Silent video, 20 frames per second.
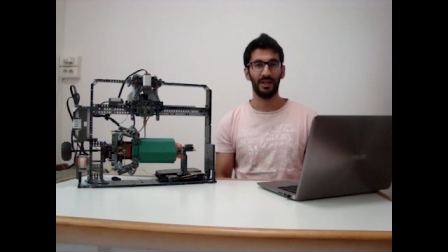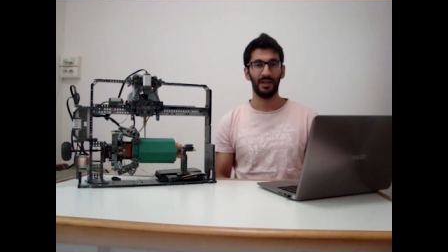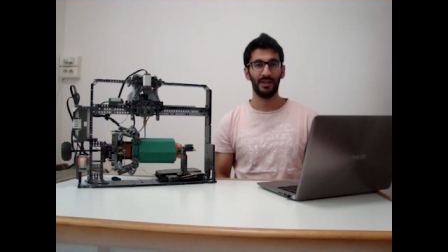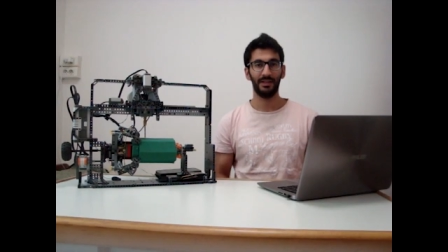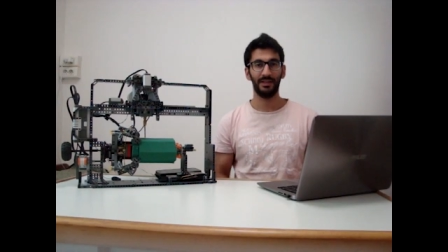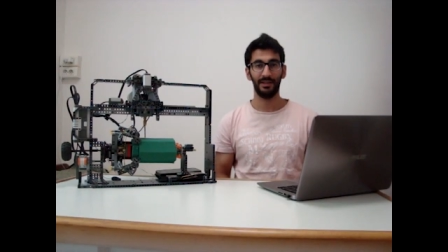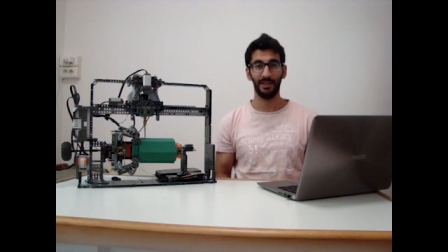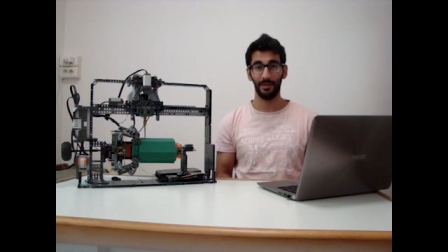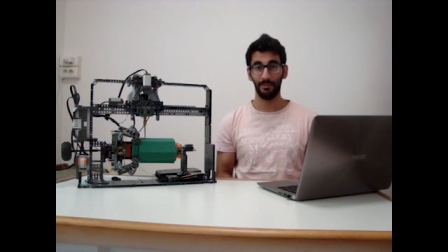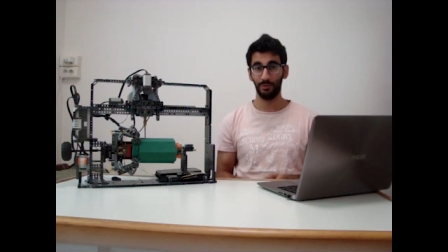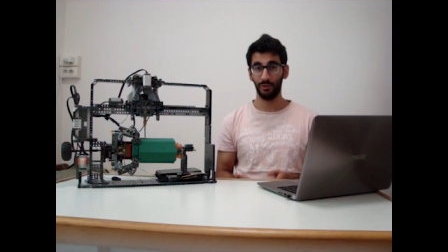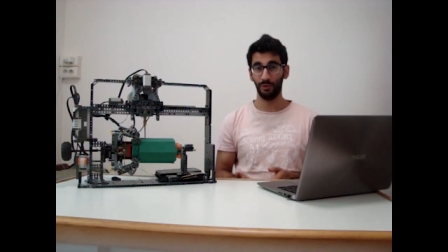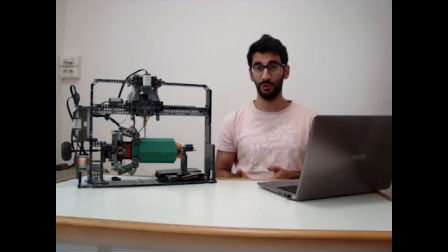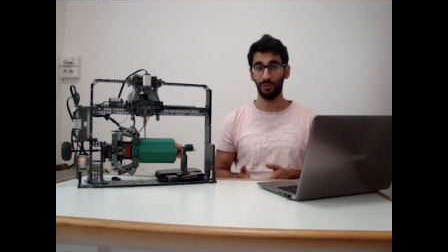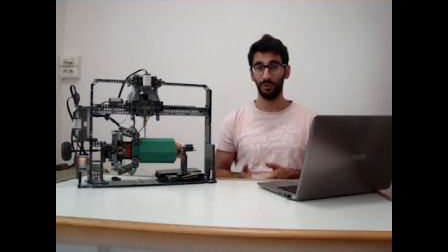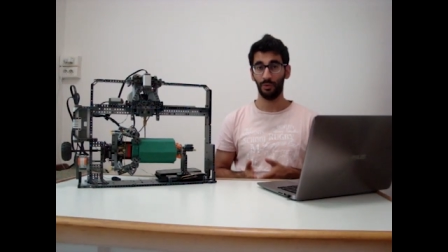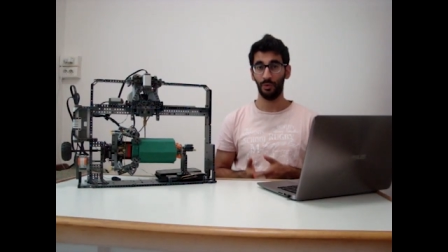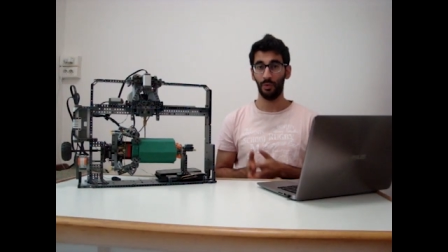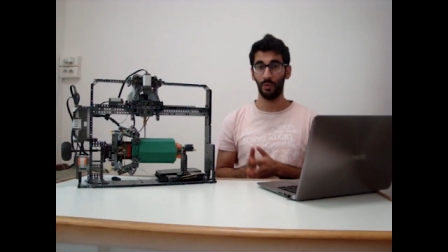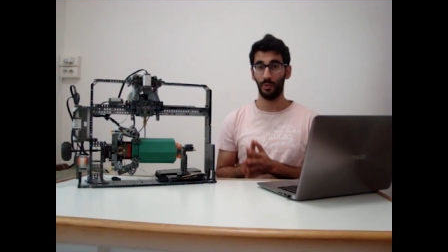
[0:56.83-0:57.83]
Step
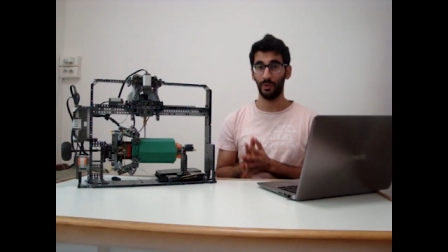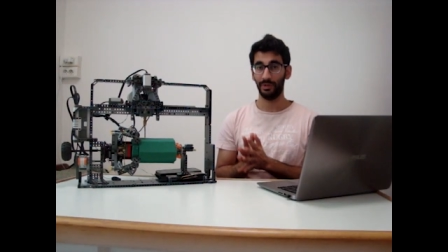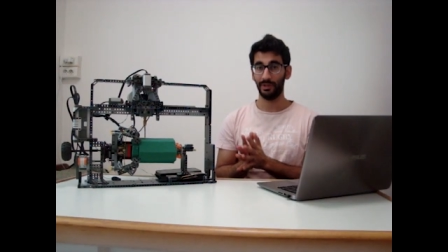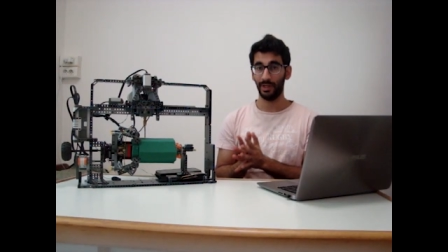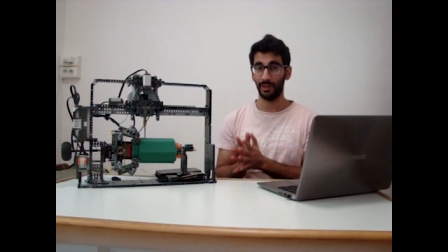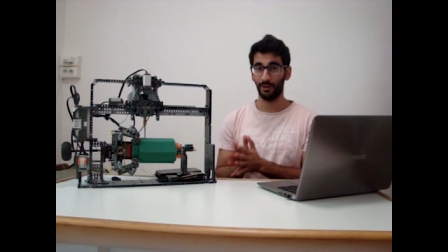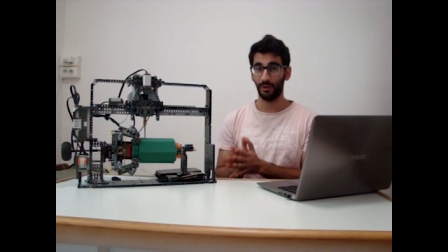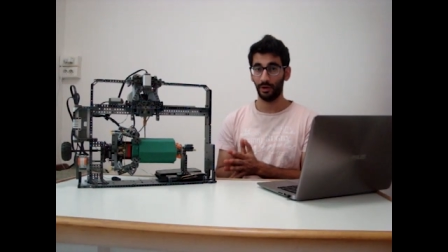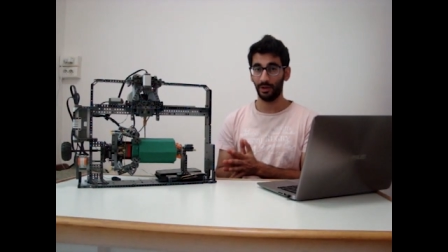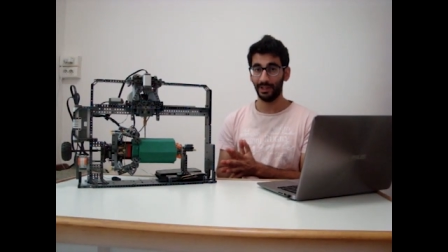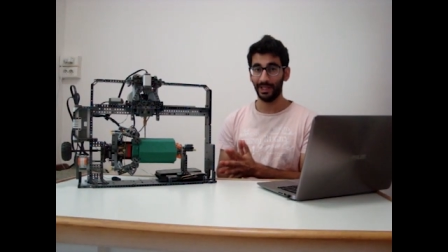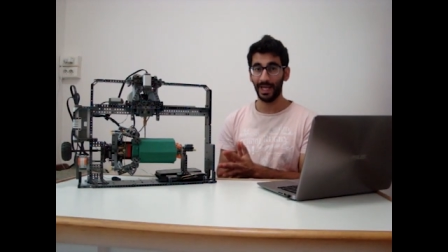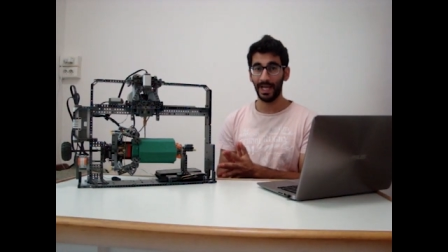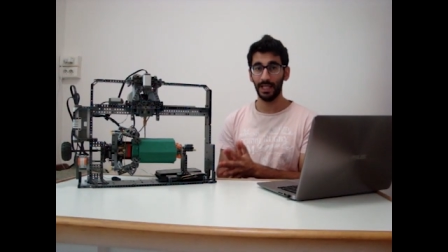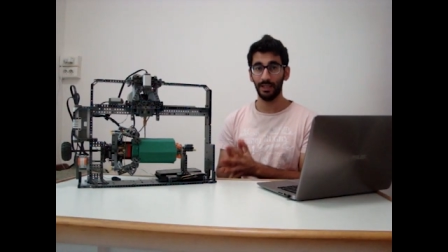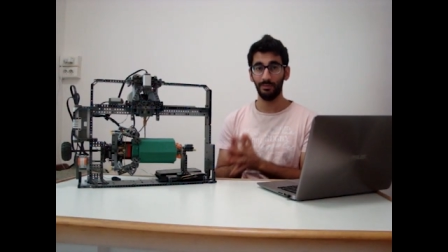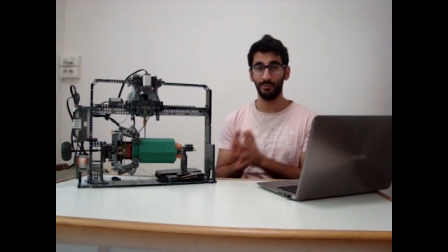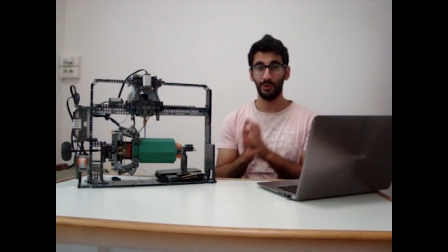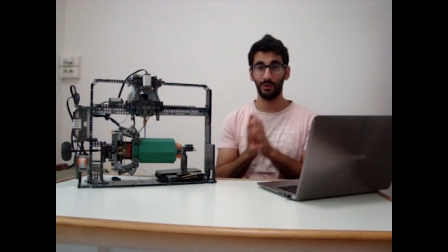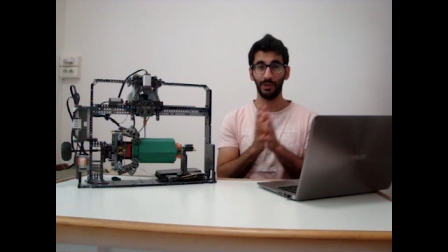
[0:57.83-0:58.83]
2. We take the
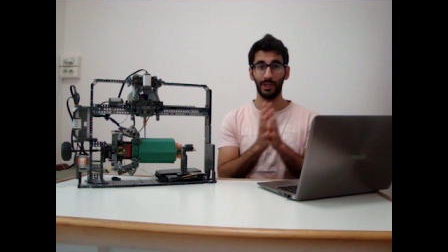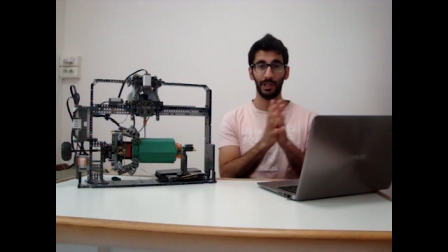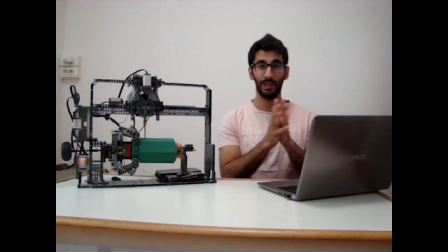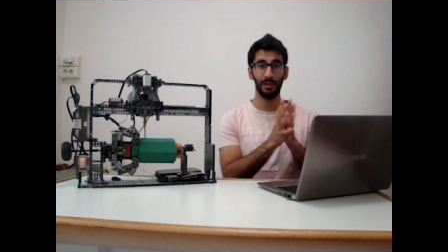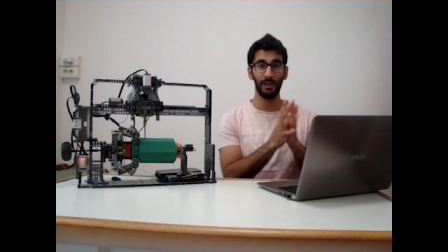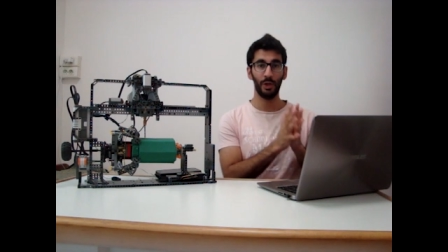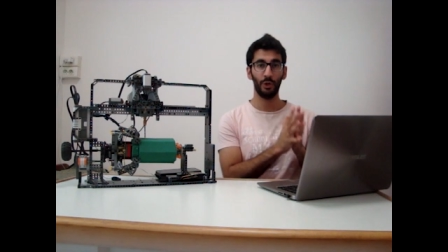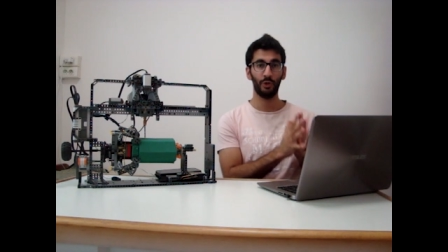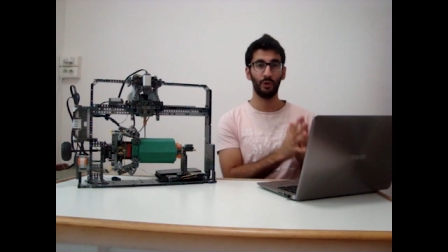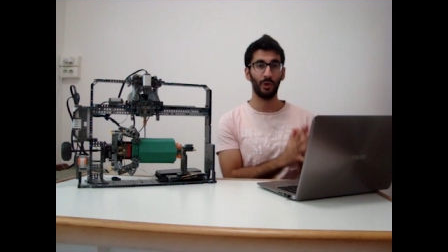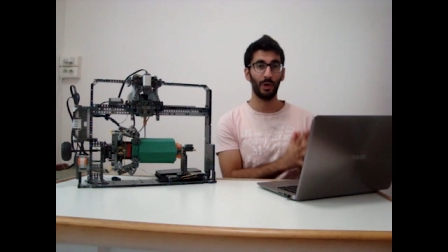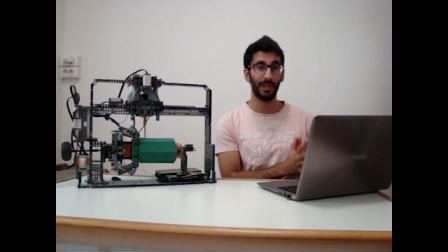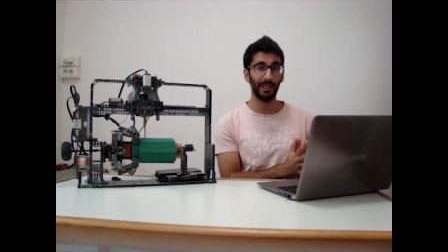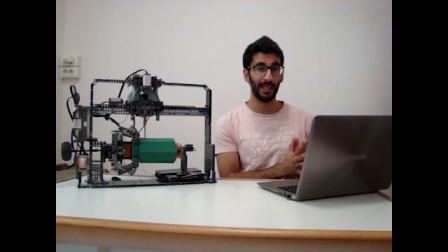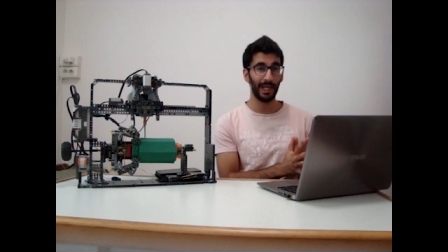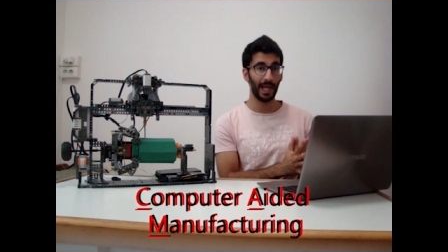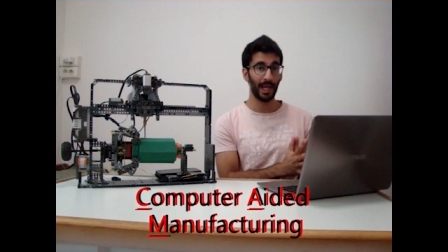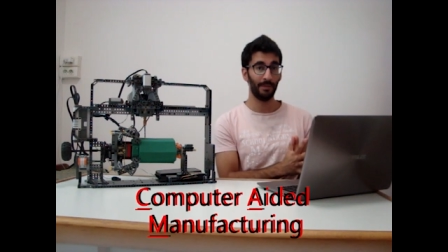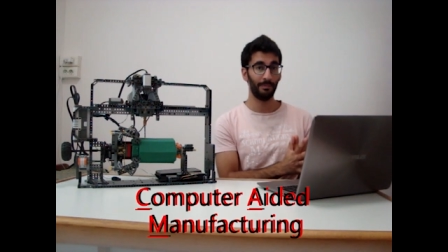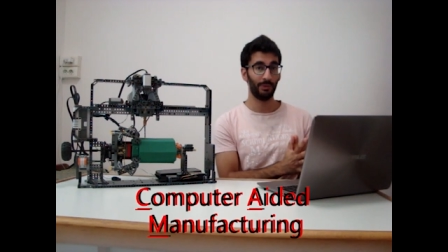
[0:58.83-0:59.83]
CAD model to a
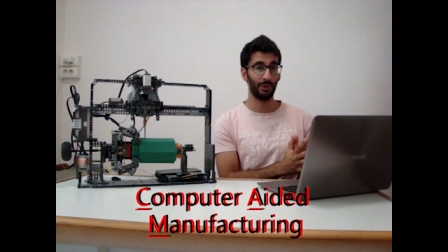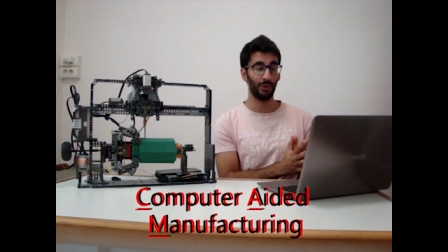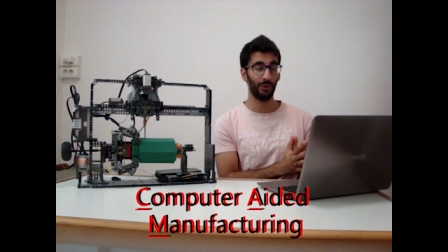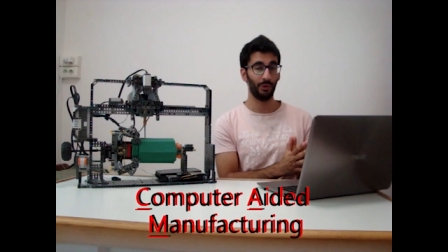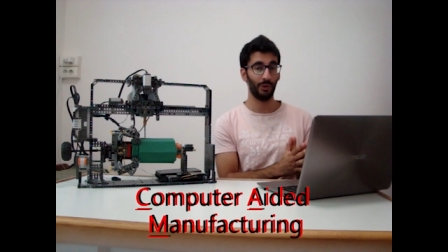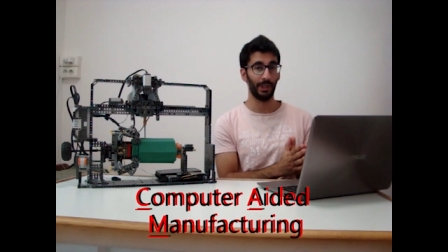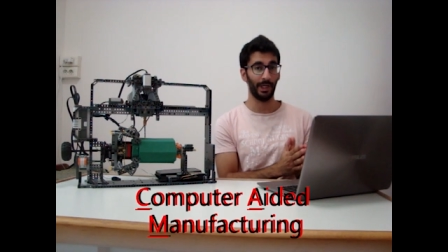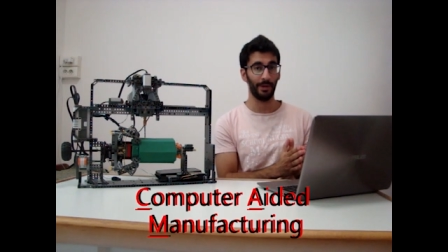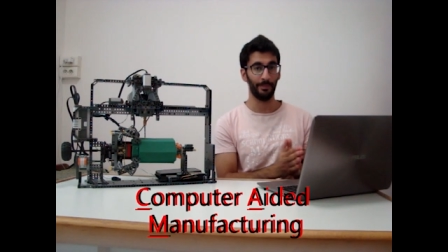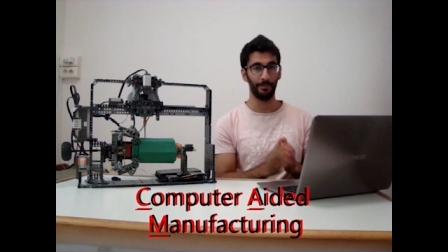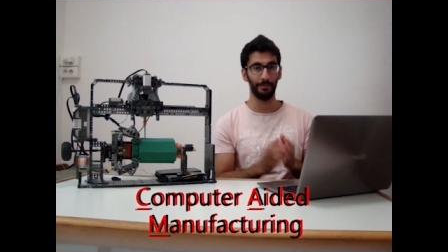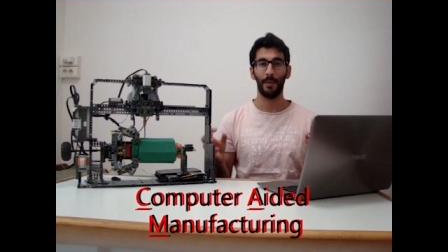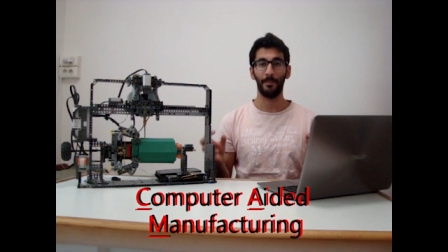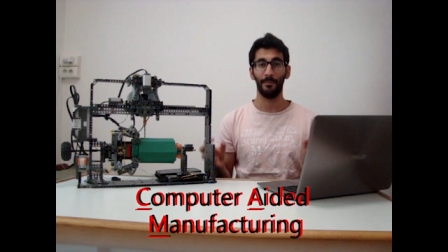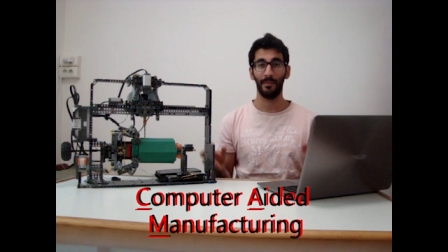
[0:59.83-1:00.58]
CAM program.